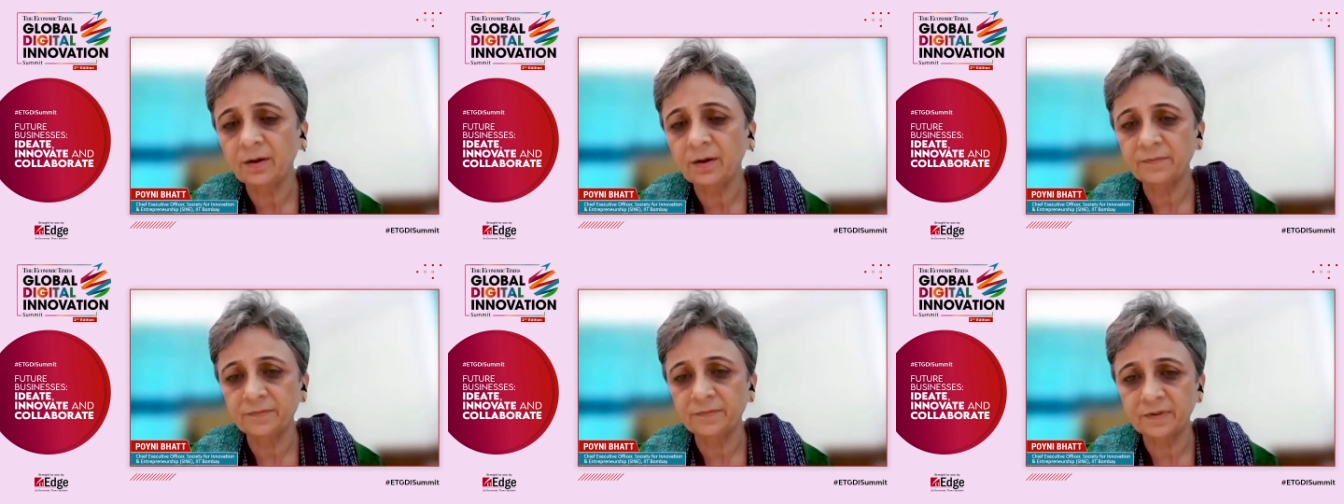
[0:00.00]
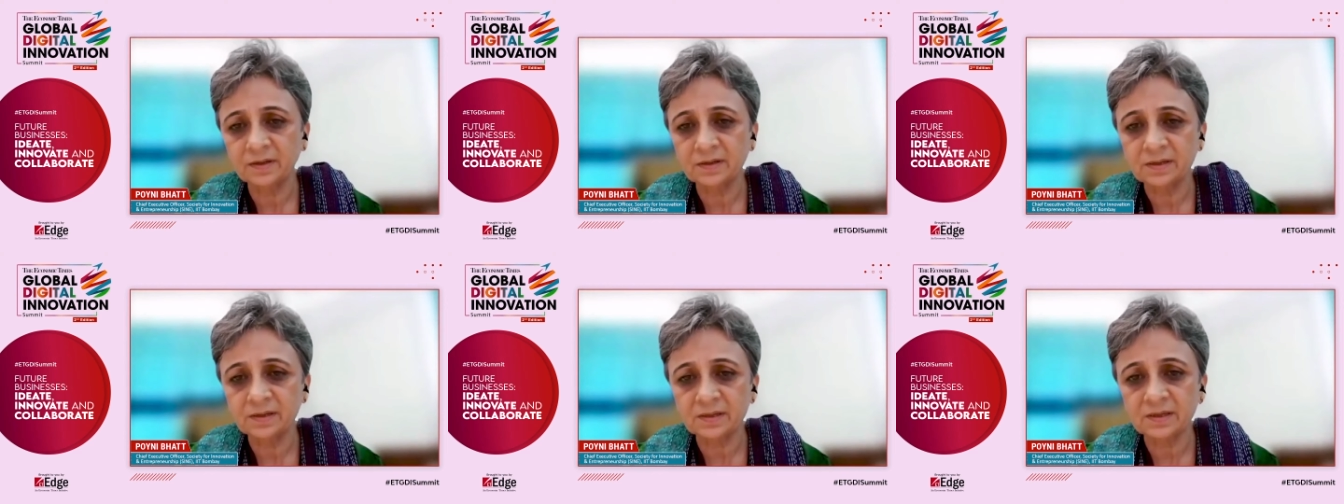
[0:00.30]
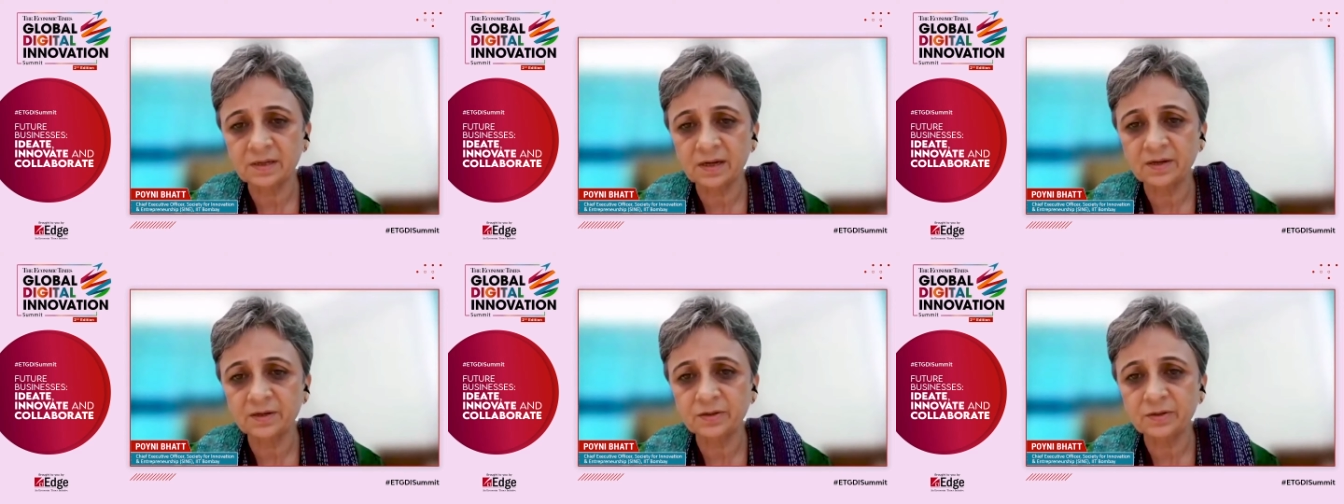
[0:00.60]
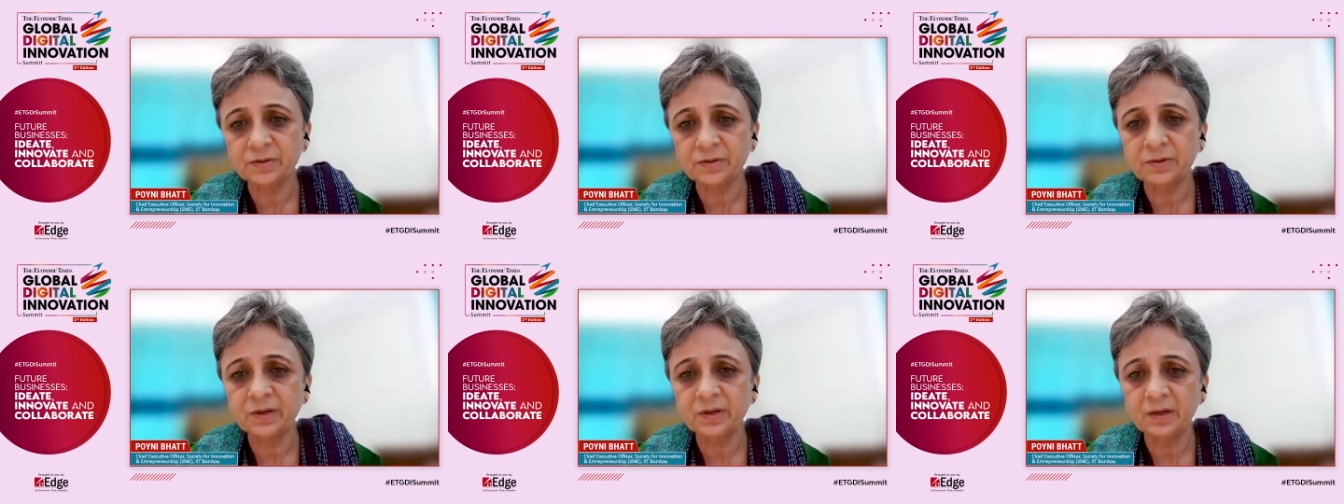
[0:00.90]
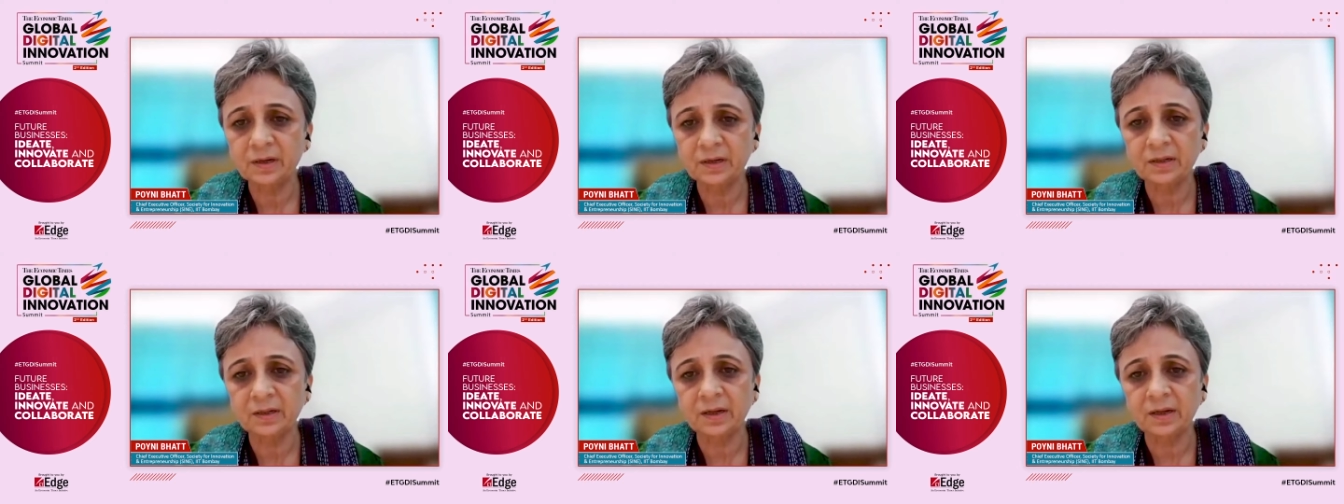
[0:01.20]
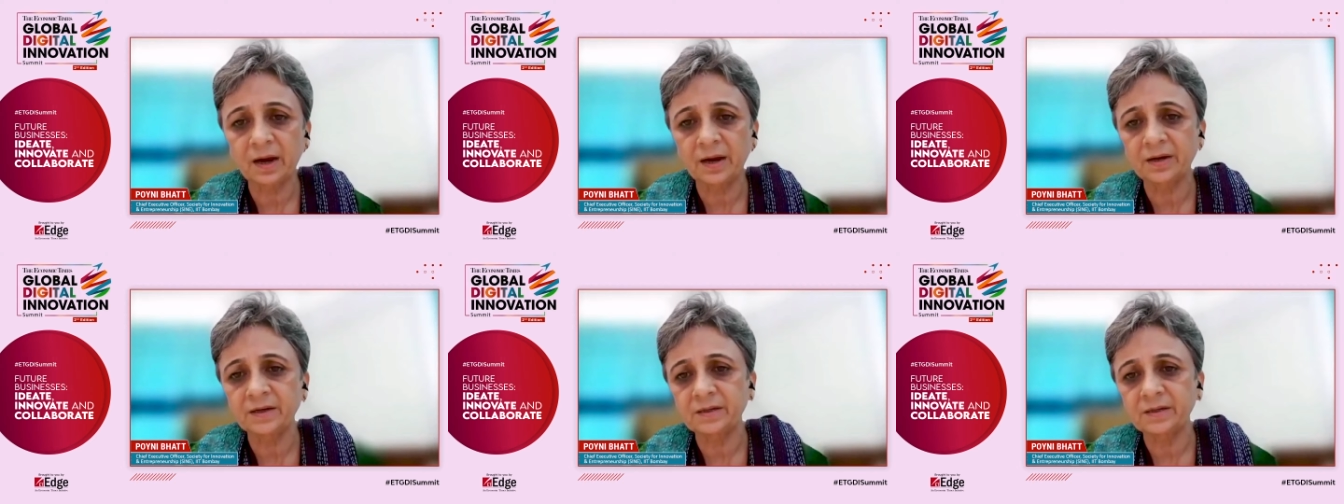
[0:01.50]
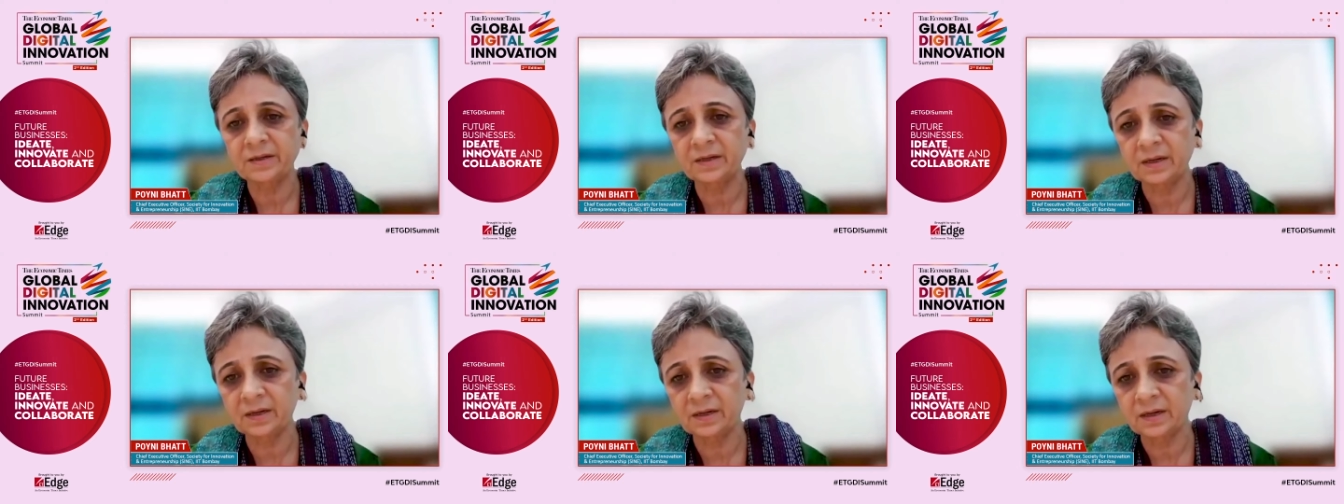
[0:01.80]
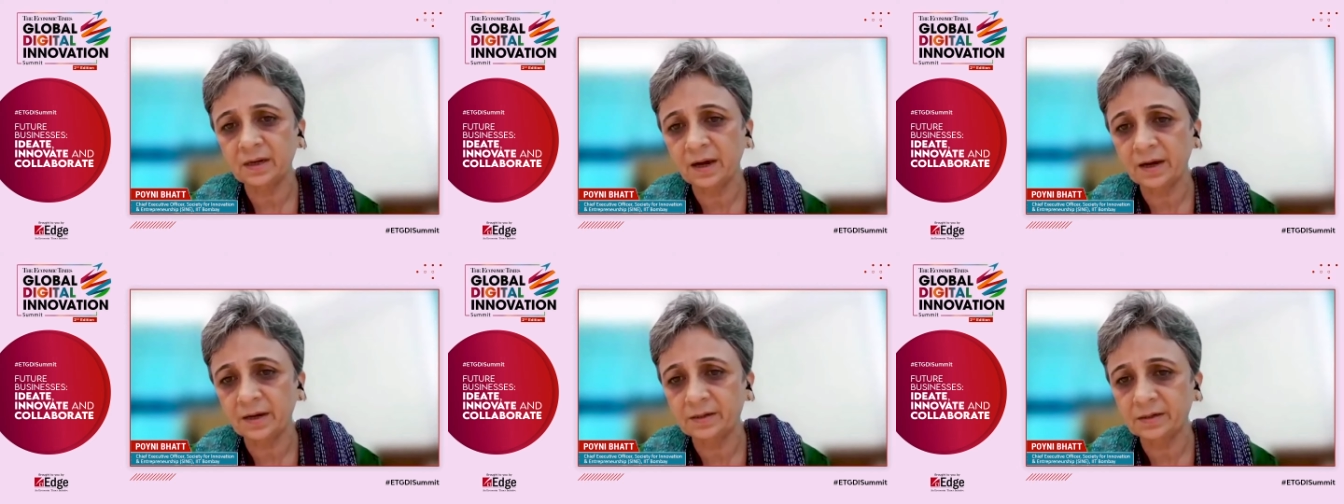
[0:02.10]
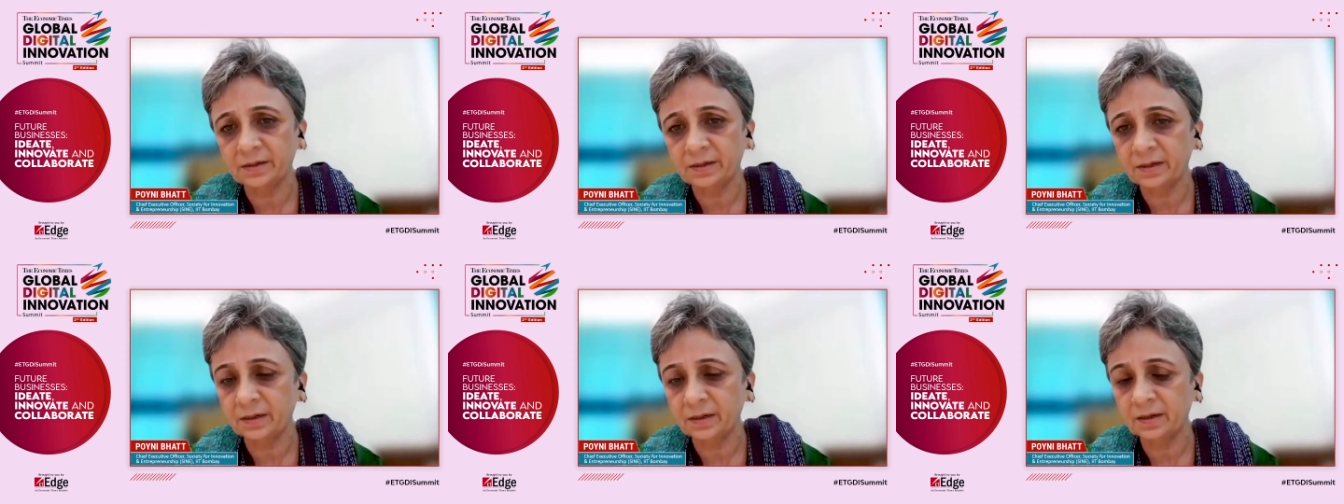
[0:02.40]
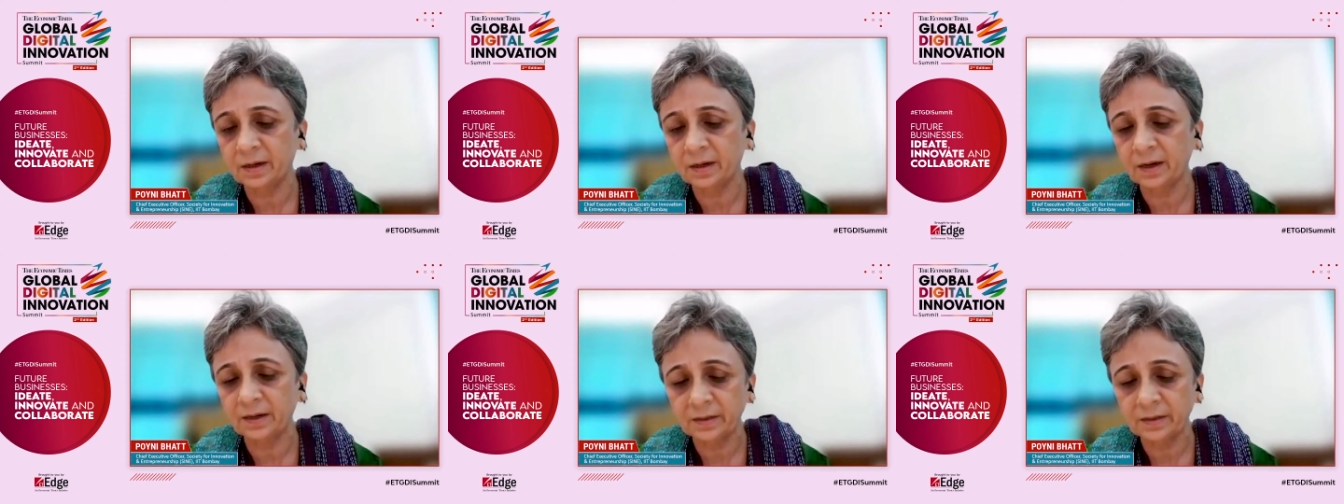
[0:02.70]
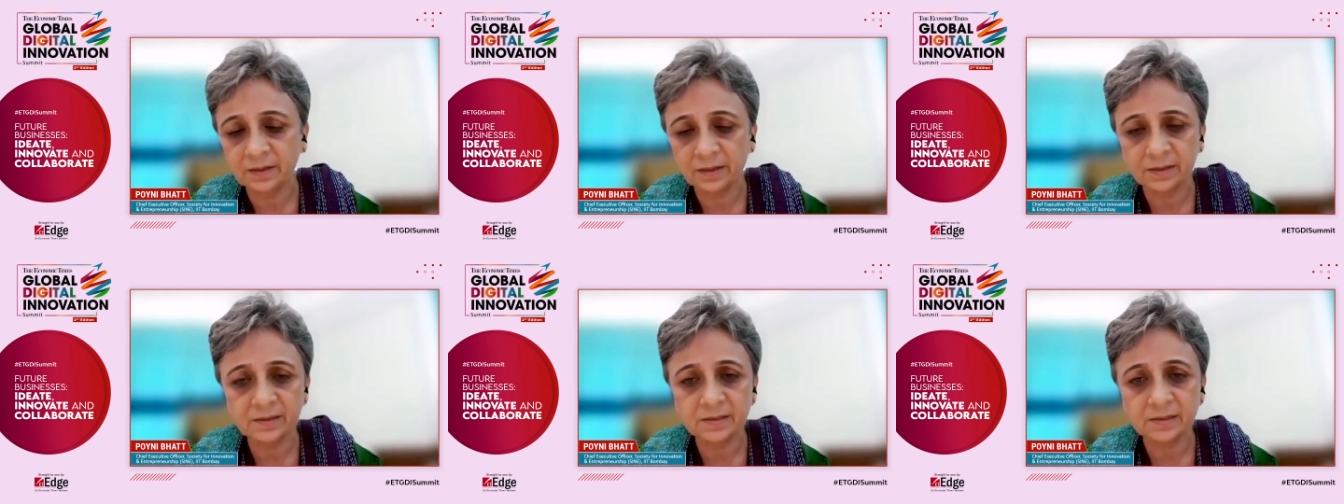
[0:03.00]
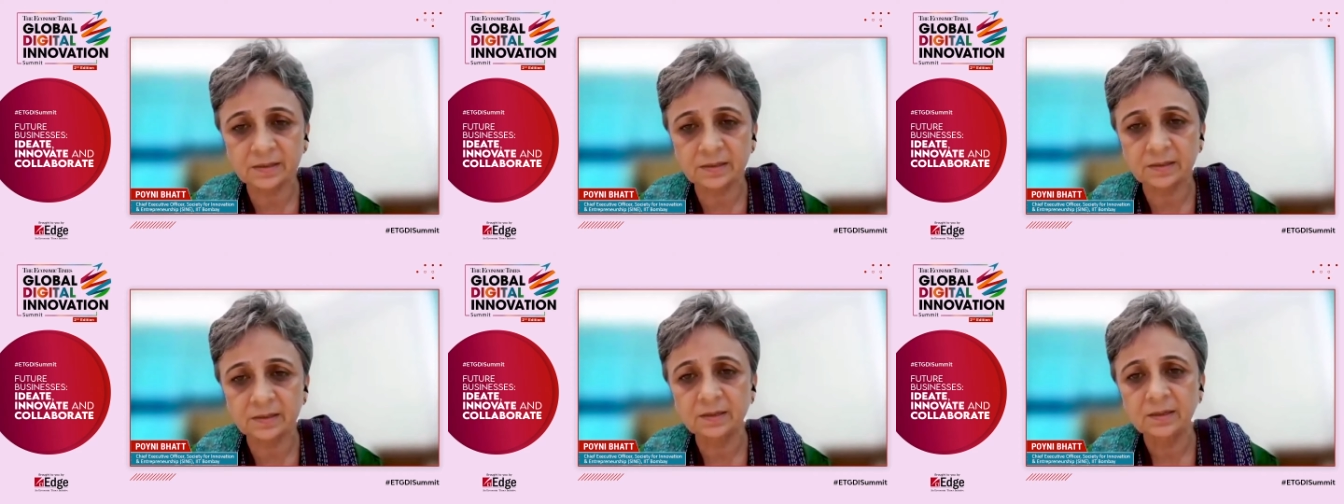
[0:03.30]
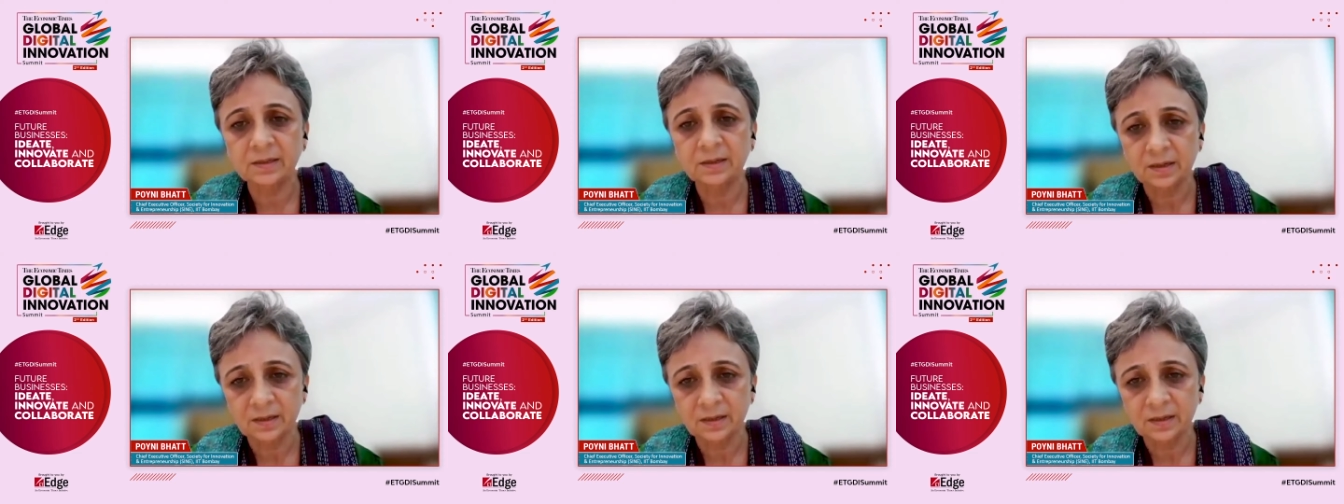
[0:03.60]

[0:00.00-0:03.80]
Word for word: of this century in IT and IT IT's